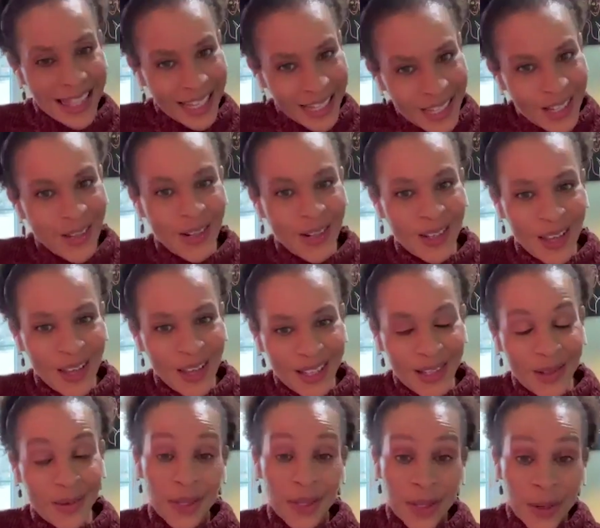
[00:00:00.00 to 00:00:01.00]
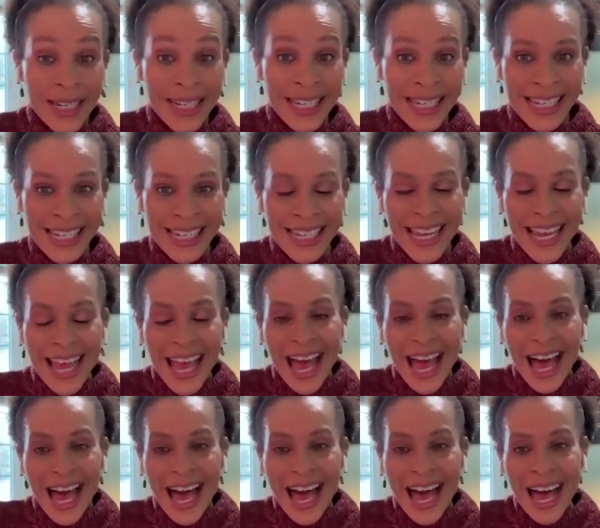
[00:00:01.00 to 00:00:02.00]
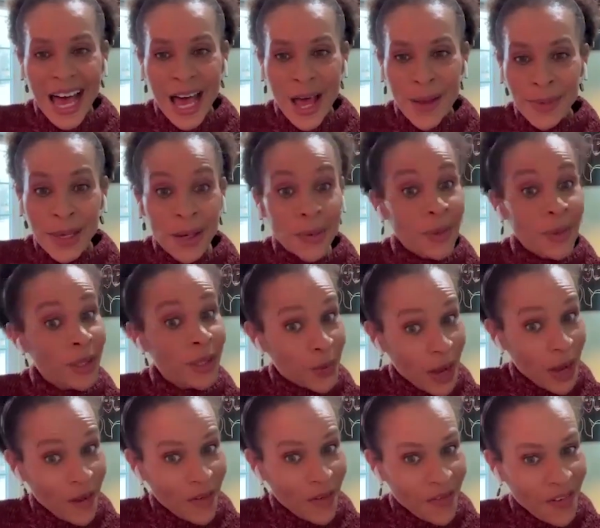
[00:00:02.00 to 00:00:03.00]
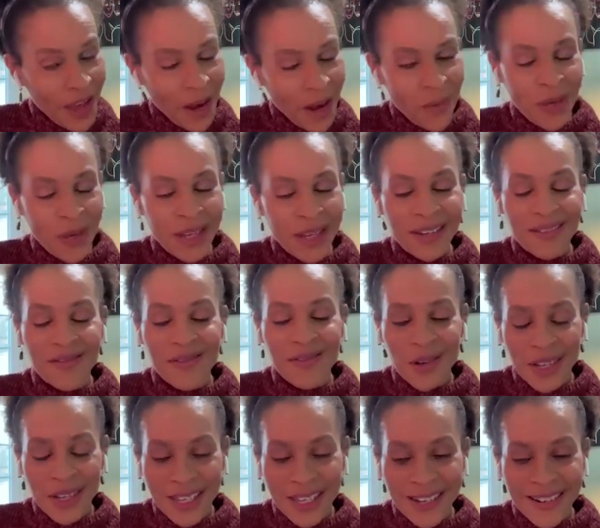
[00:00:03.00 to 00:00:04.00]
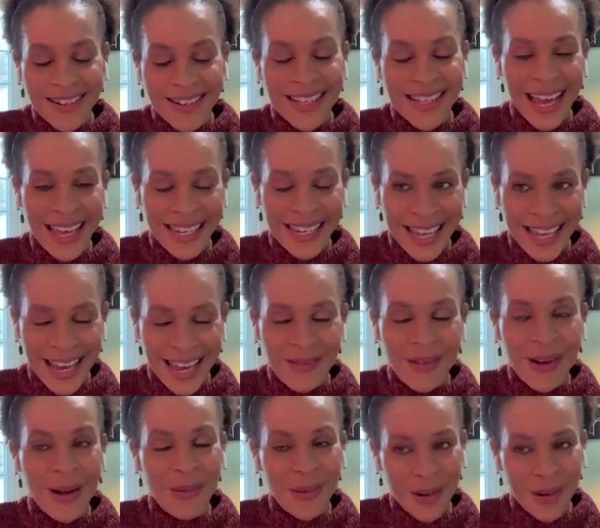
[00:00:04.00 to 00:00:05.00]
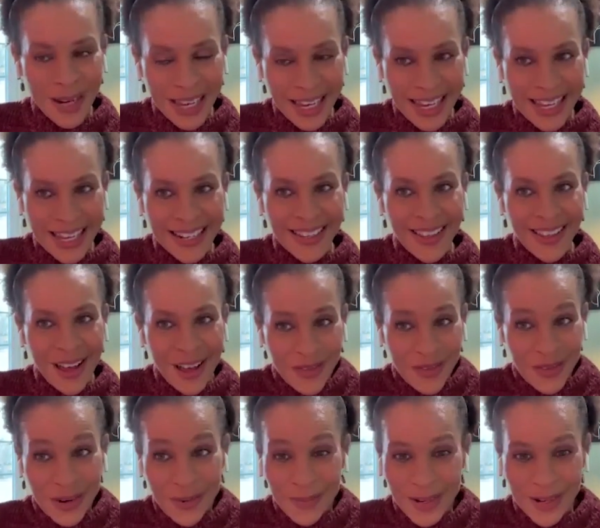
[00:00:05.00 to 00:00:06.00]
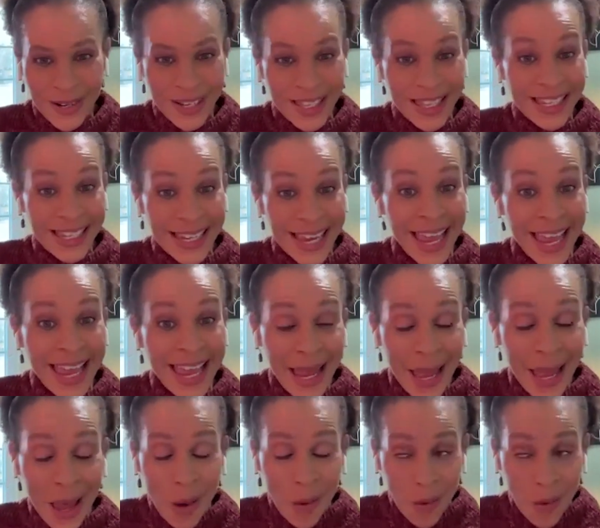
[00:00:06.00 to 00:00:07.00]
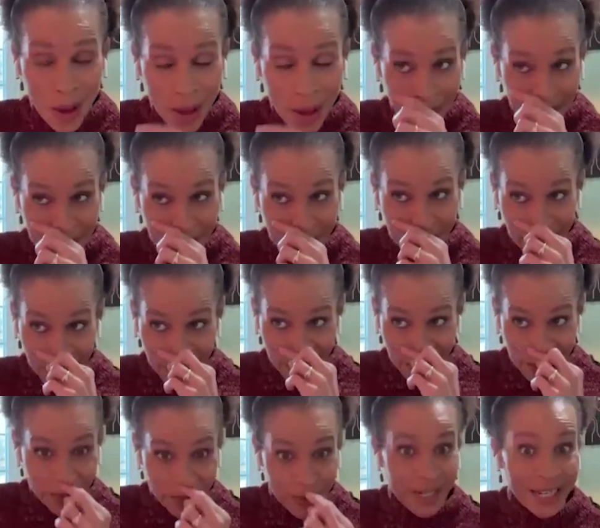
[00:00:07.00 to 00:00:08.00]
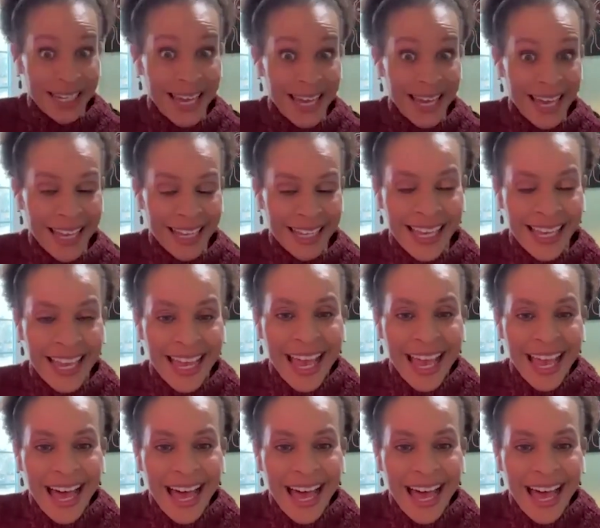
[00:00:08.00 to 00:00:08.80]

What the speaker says: Let's go to law school. So I did. It was rough. I went 4 years at night while working at a law firm during the day while my daughter was pretty young.